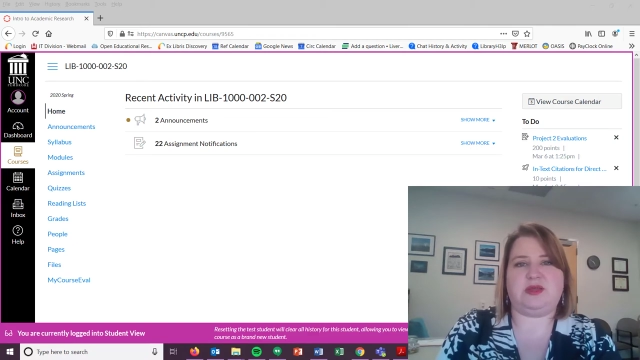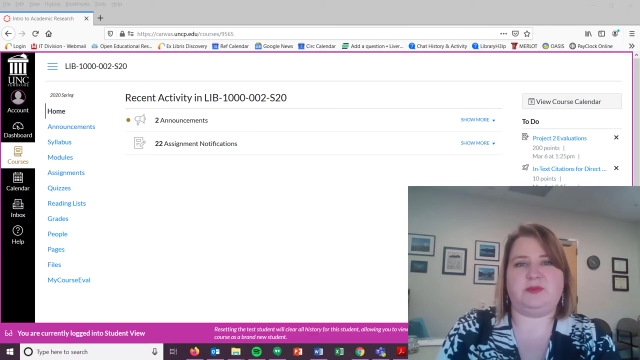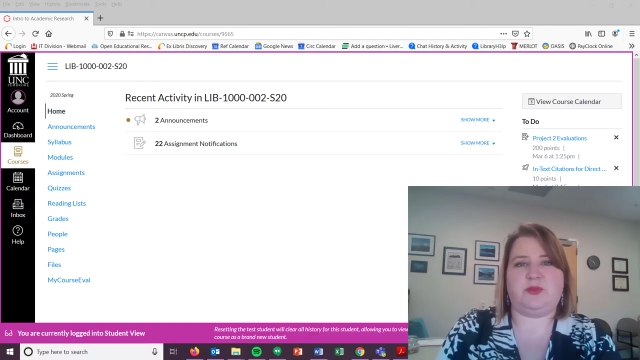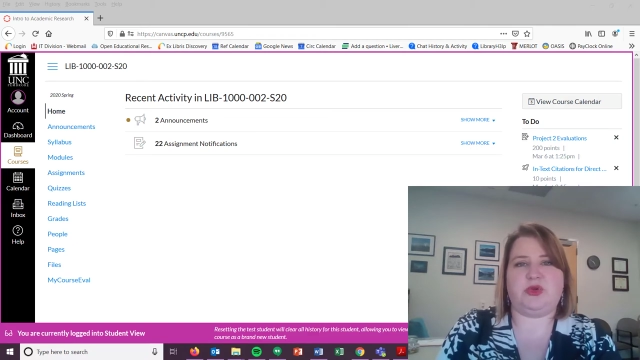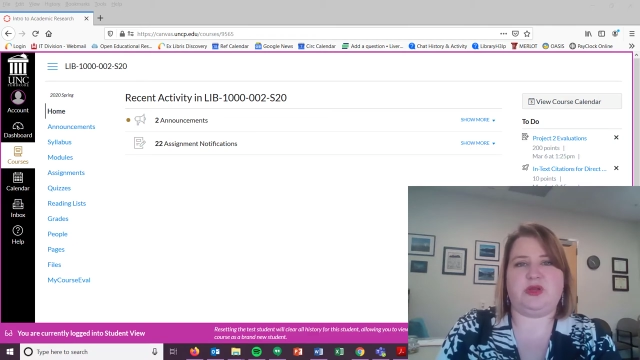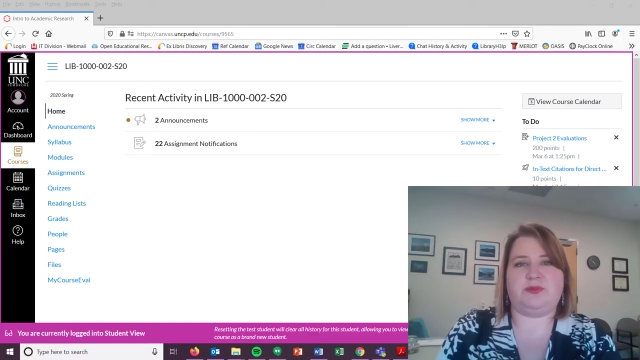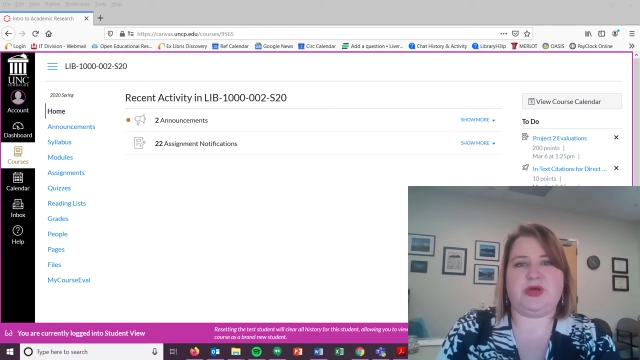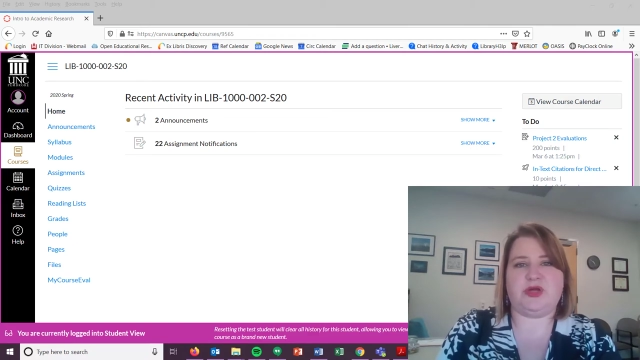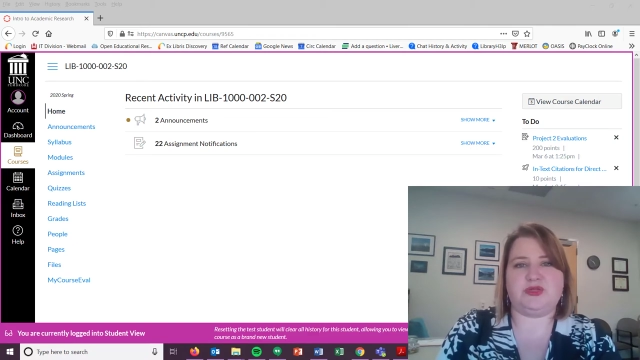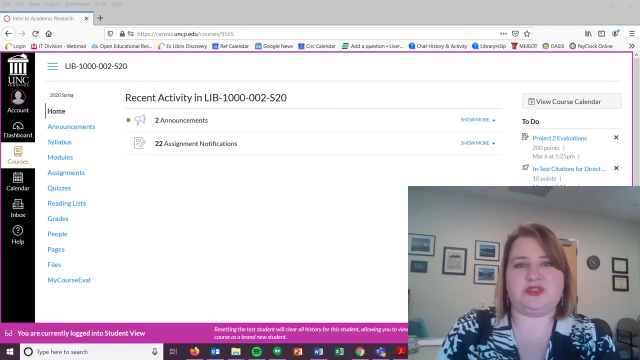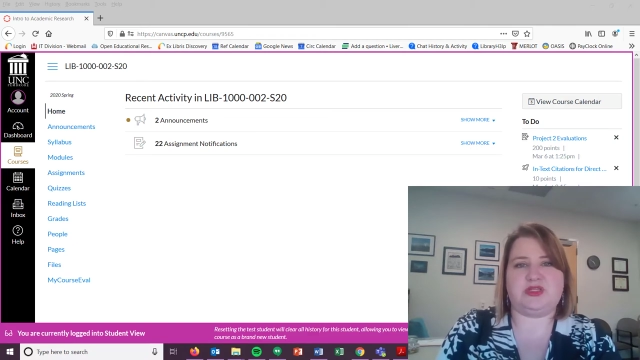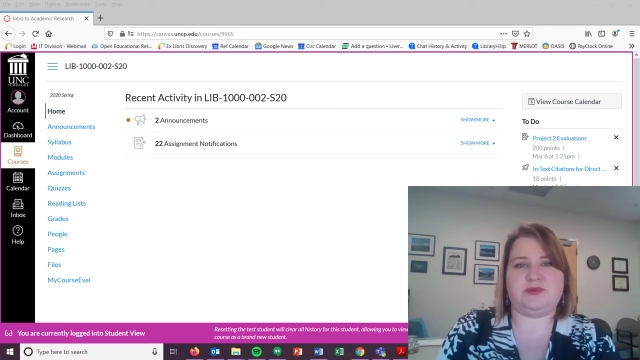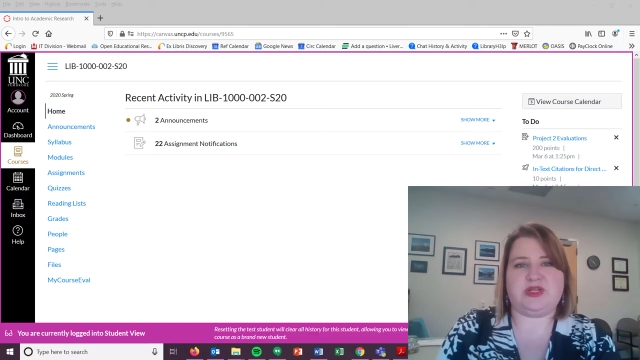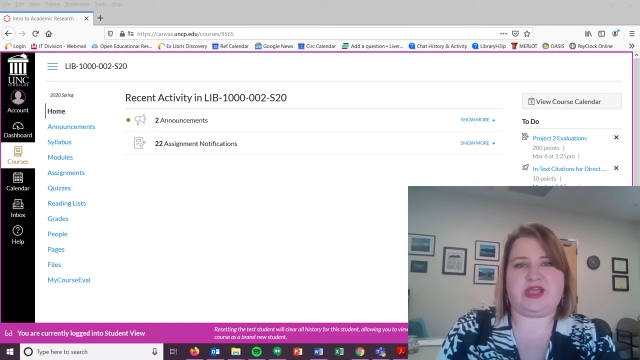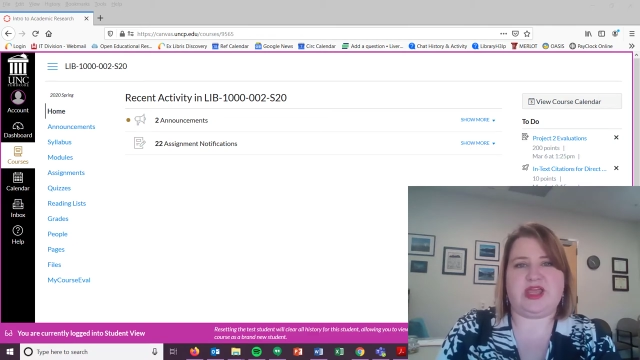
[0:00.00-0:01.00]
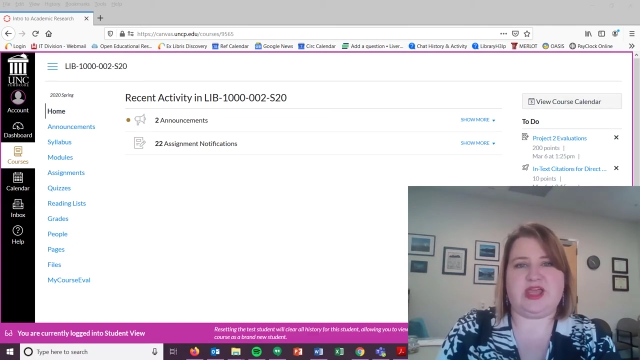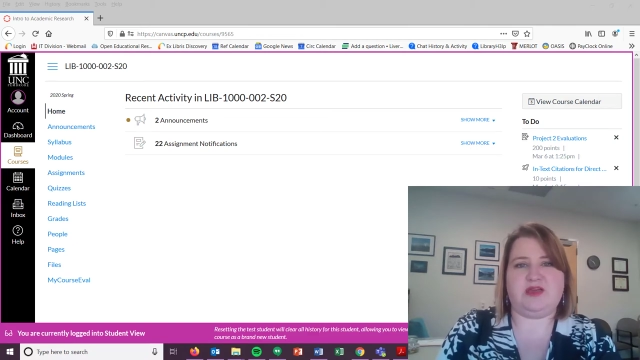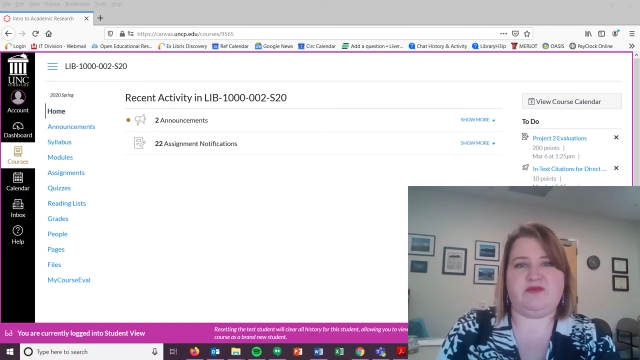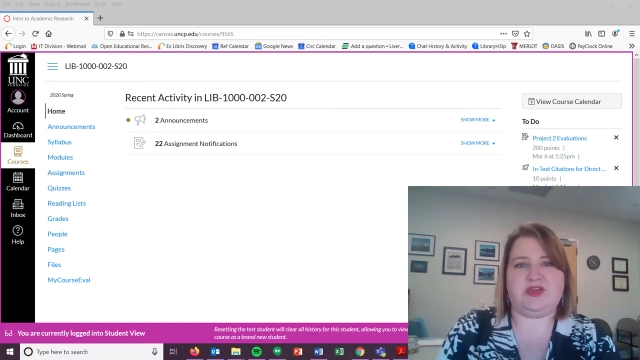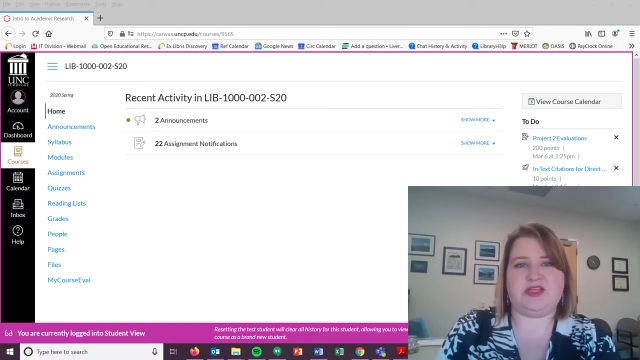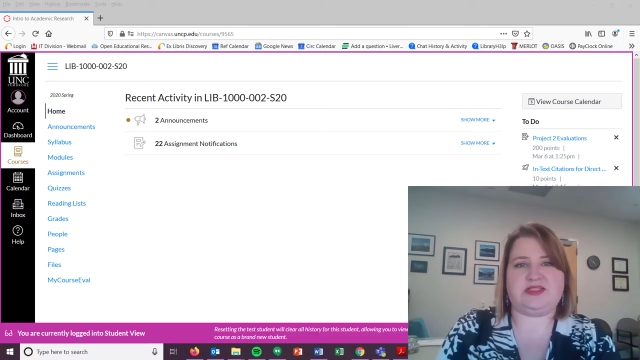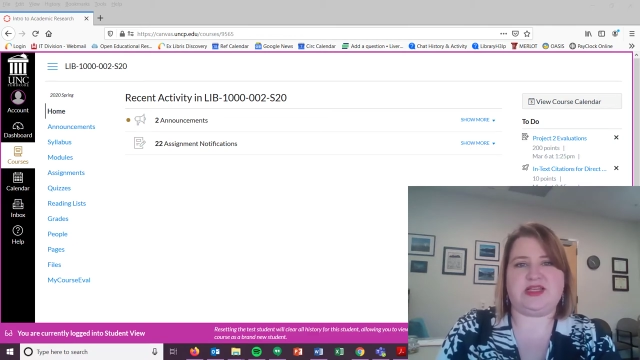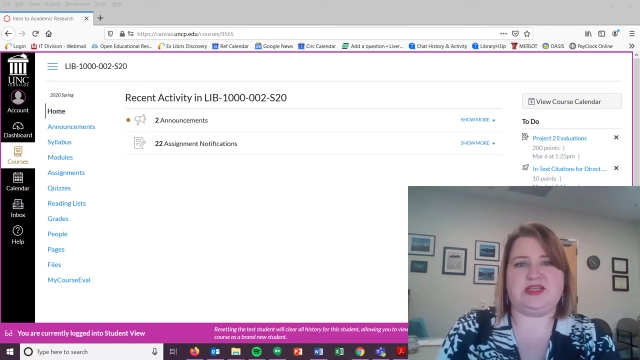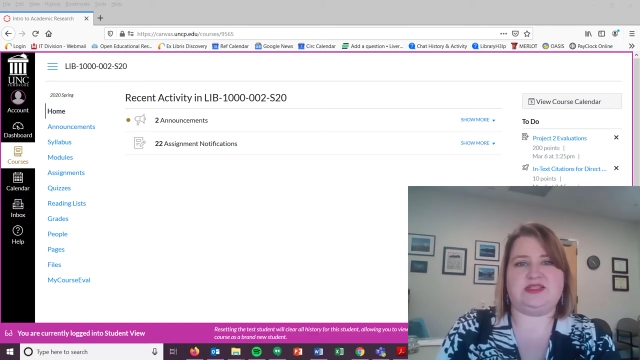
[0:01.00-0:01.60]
I'm going to post them to Canvas.